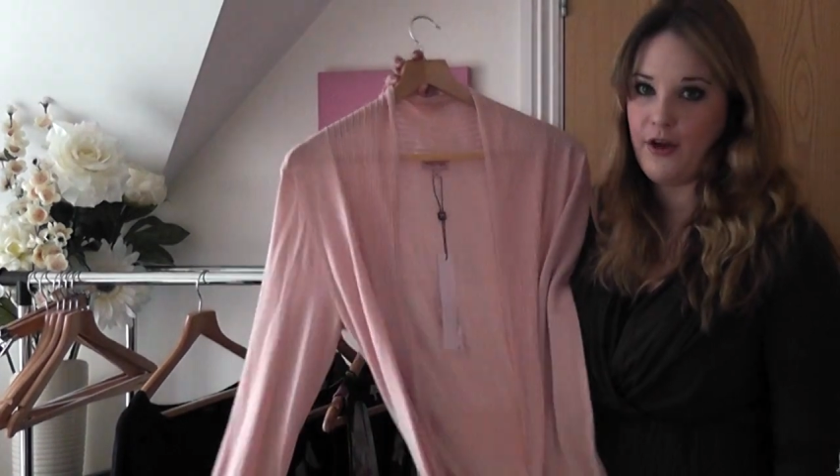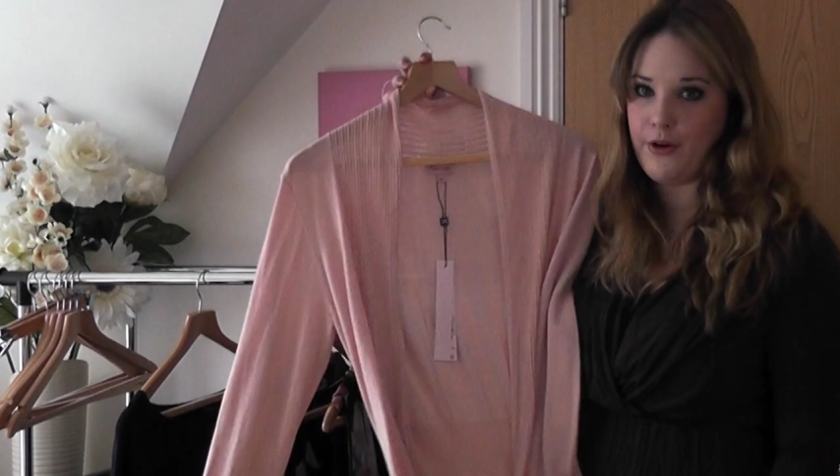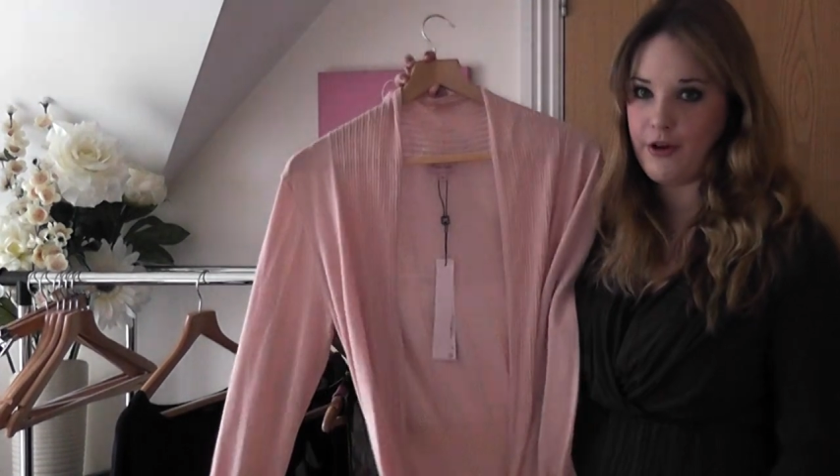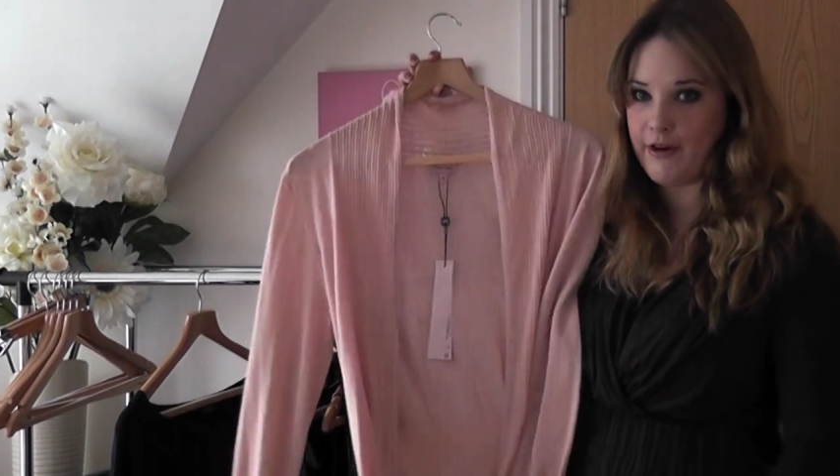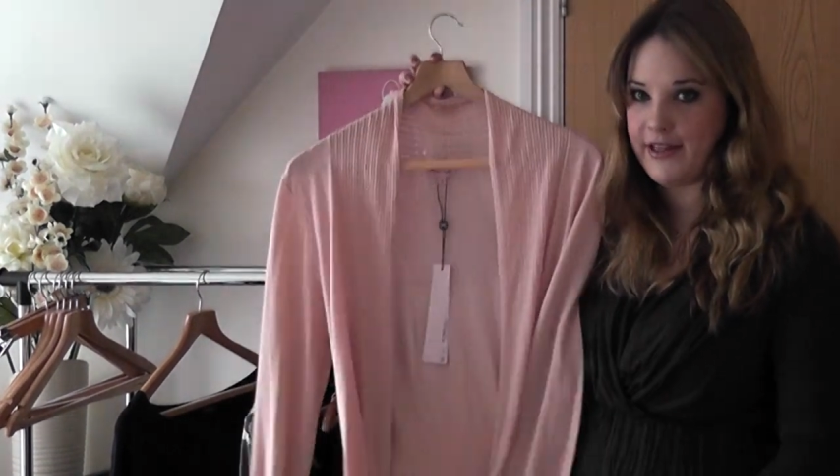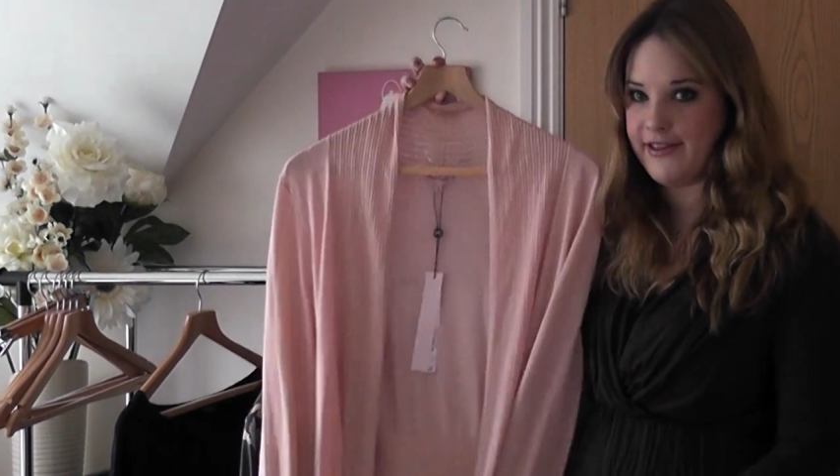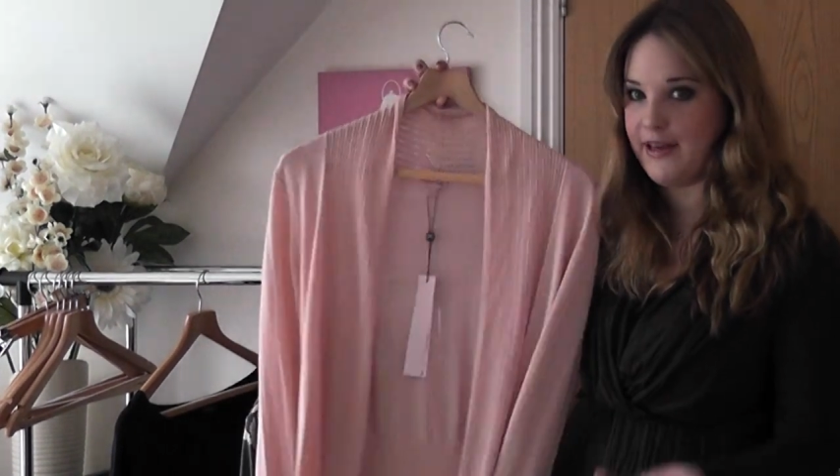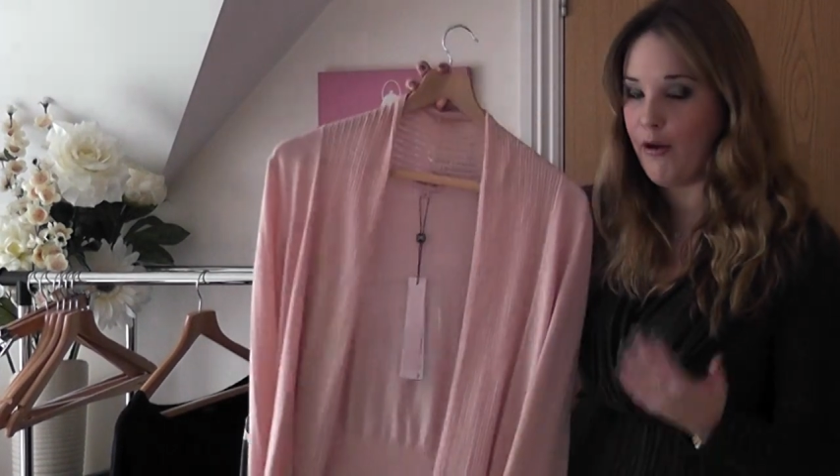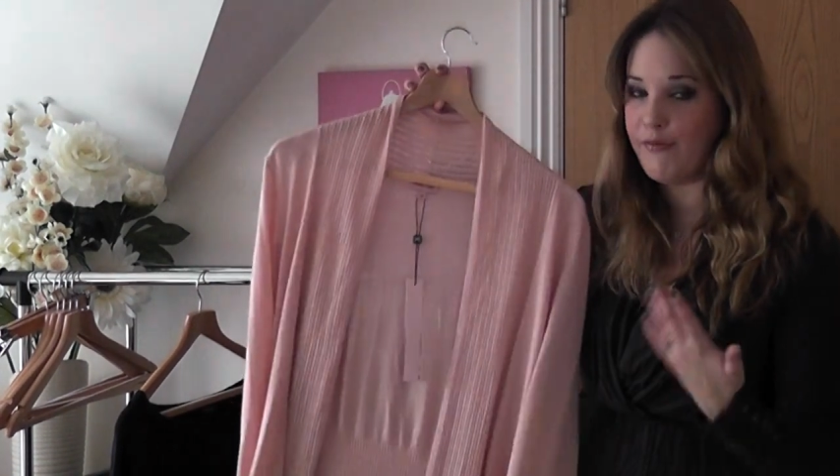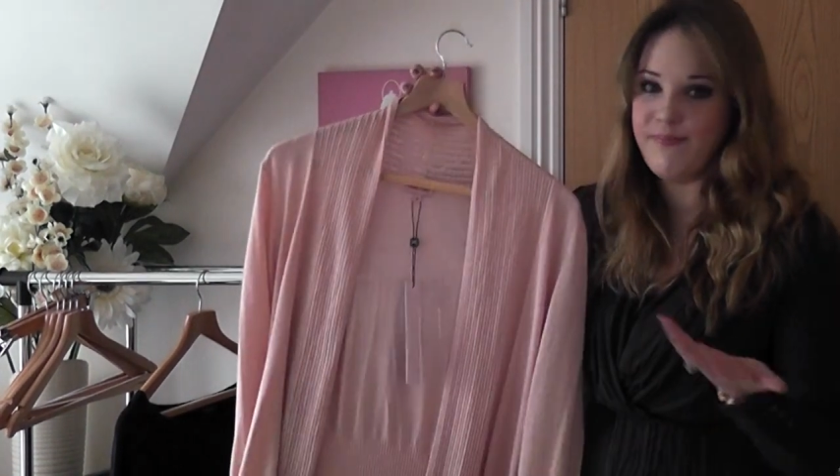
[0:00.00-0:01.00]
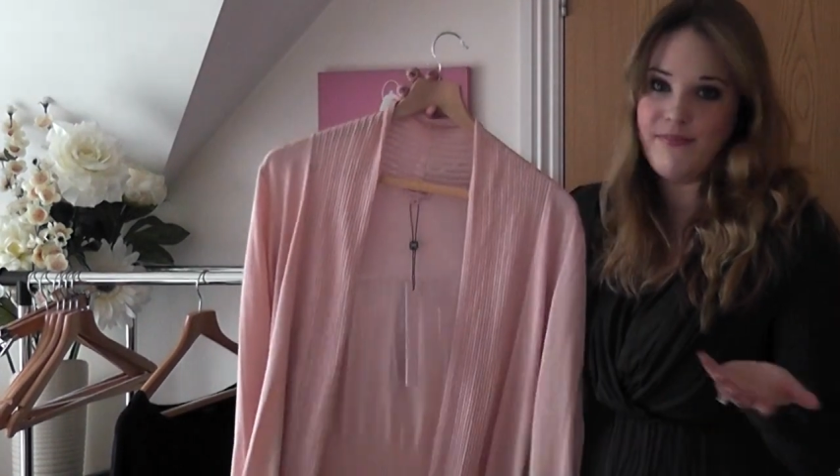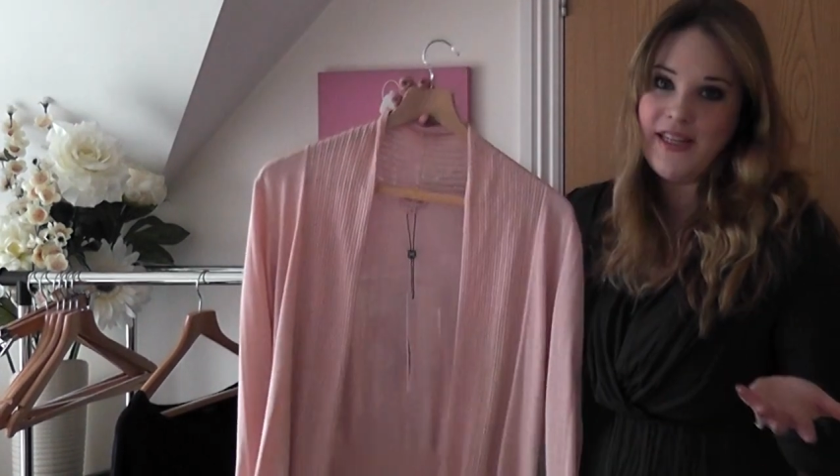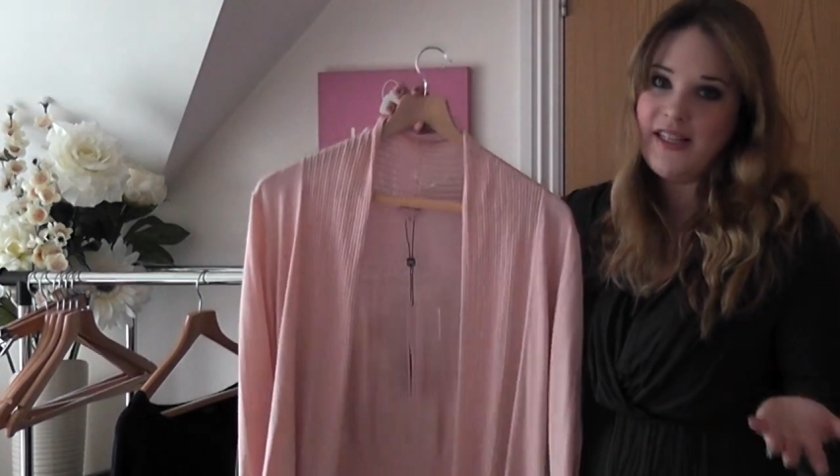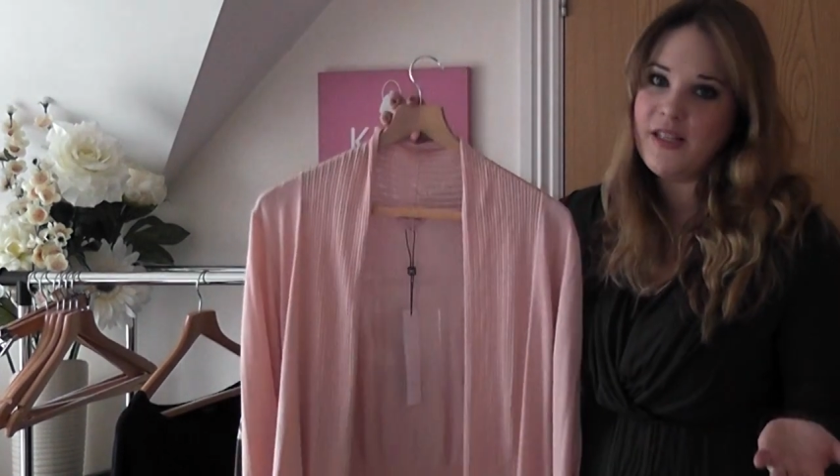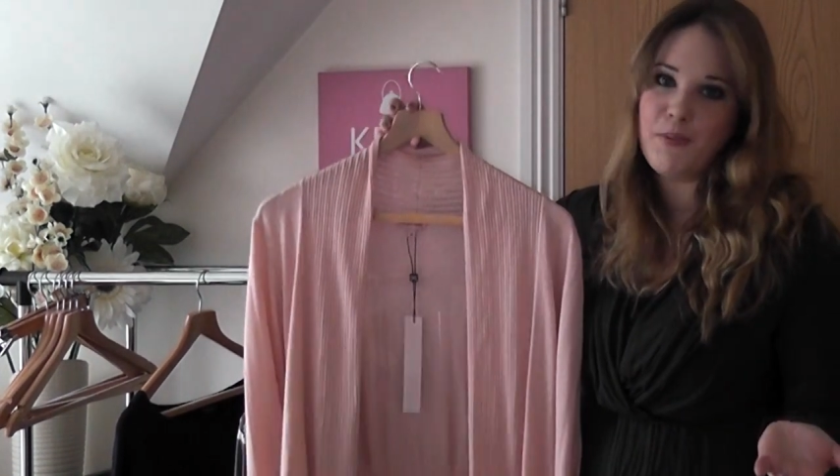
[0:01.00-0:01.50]
own a great deal of,
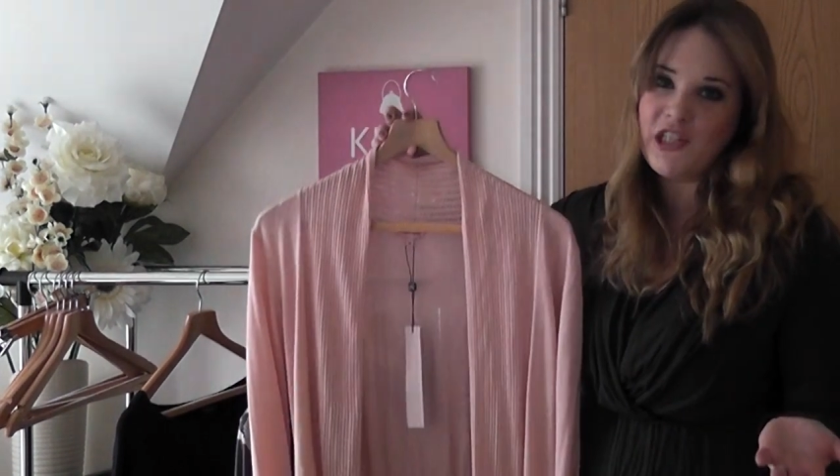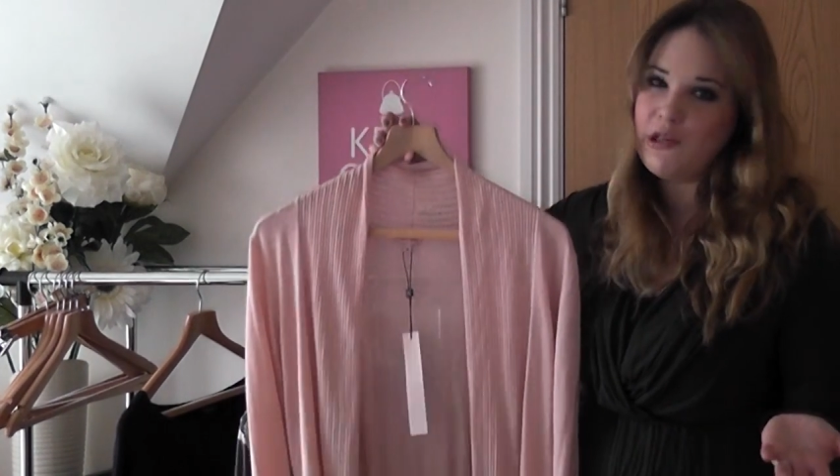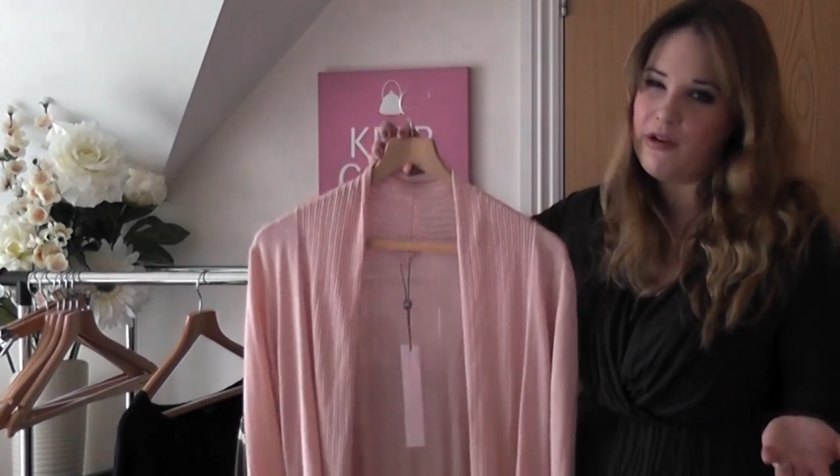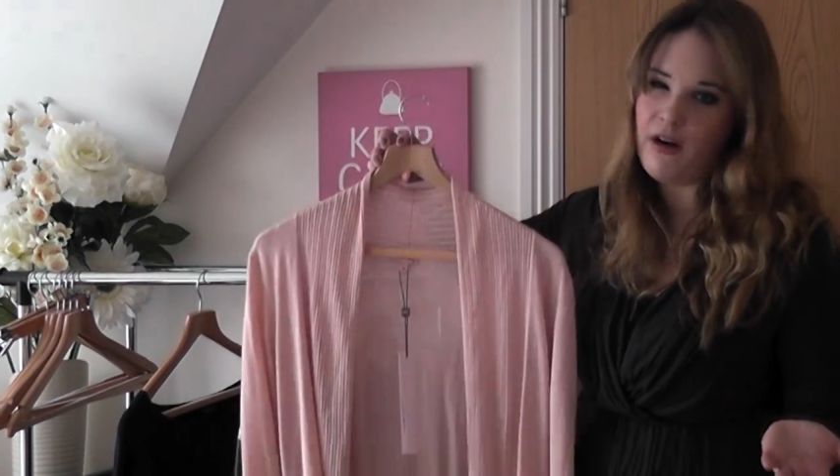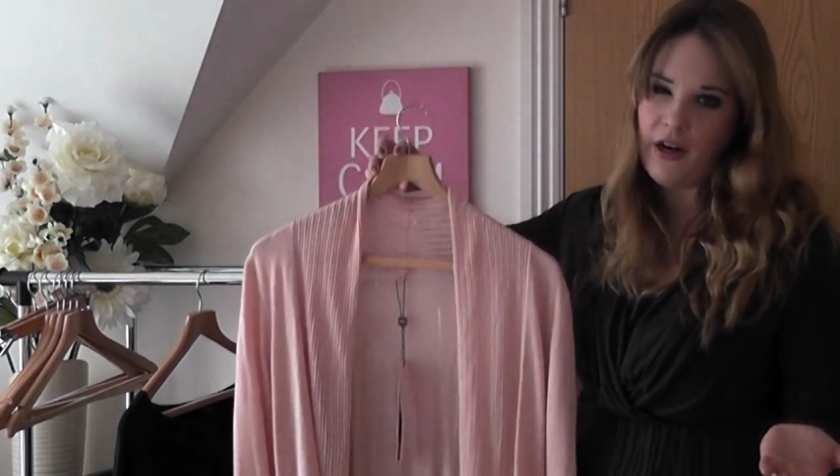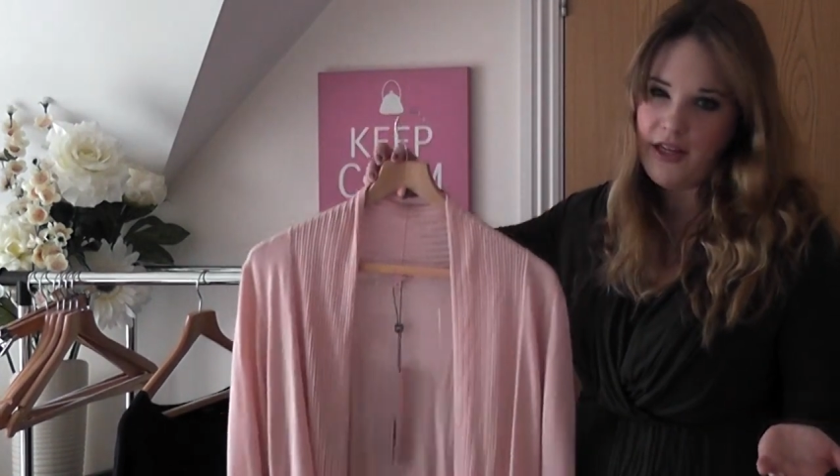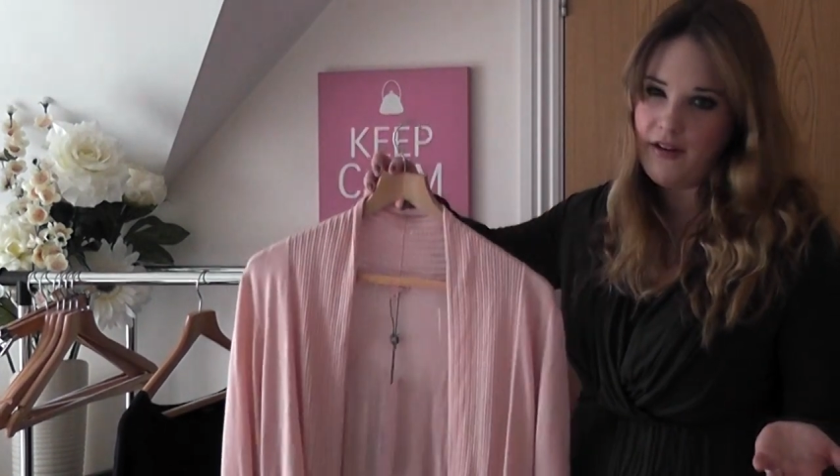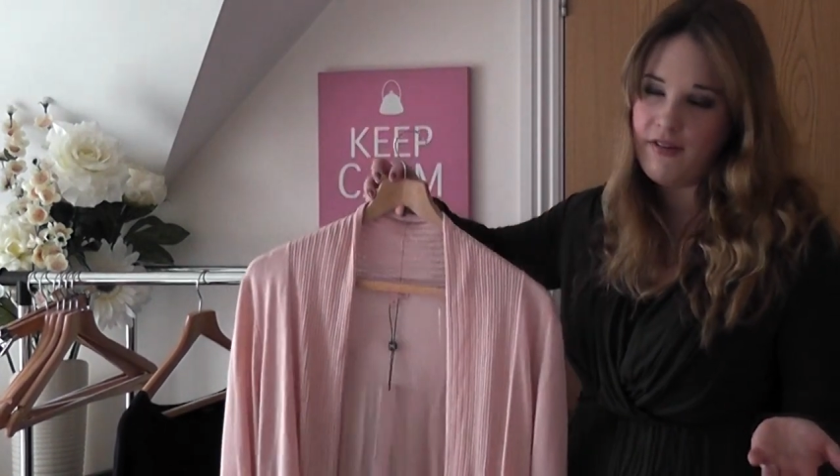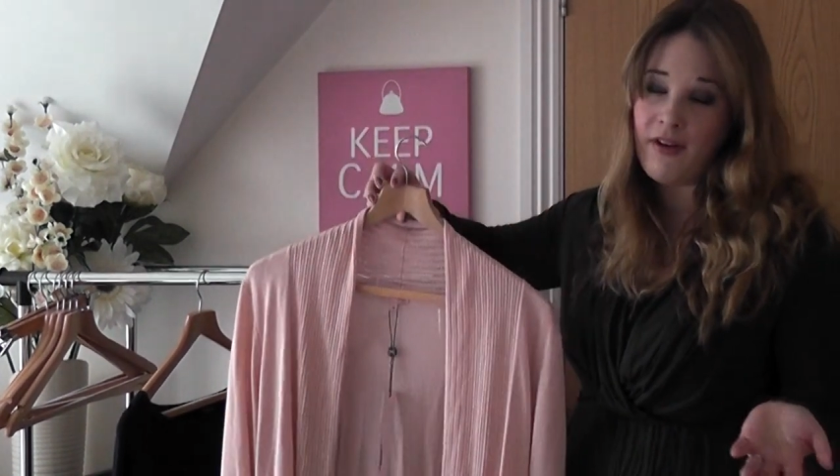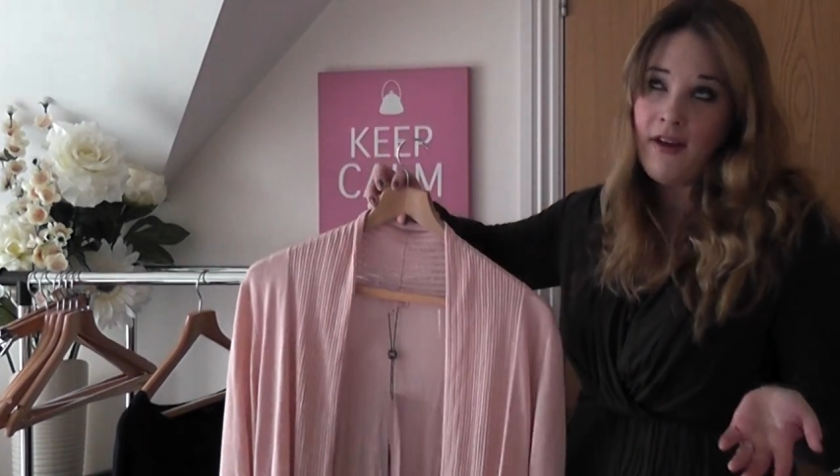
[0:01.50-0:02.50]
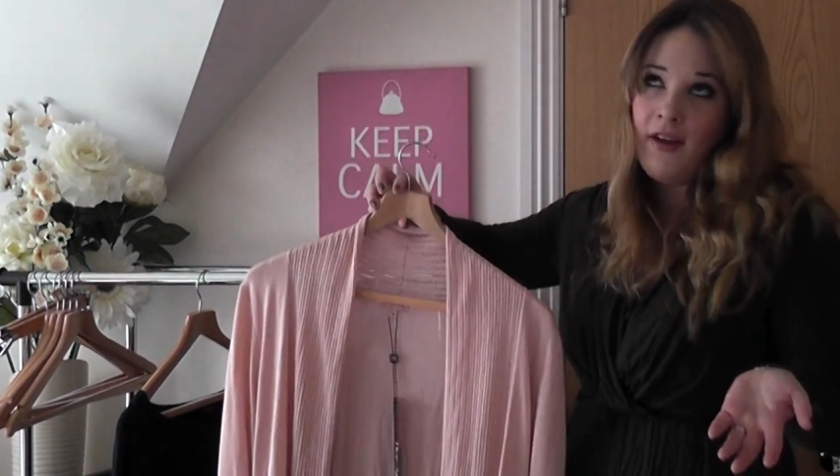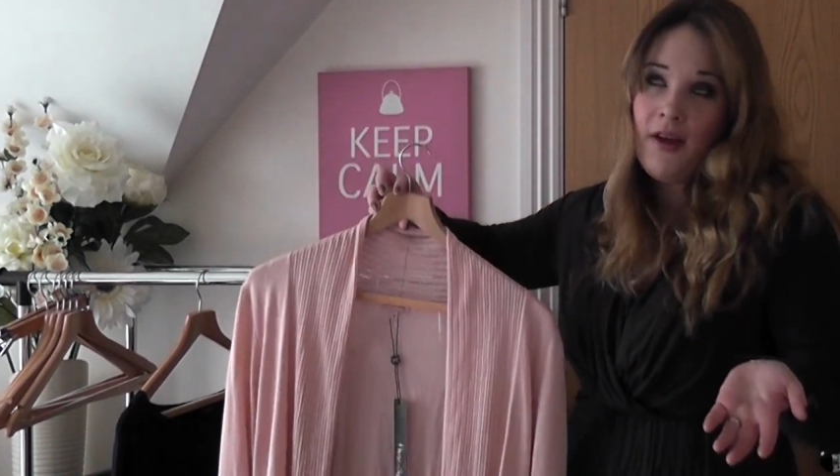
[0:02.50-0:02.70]
especially not cardigans.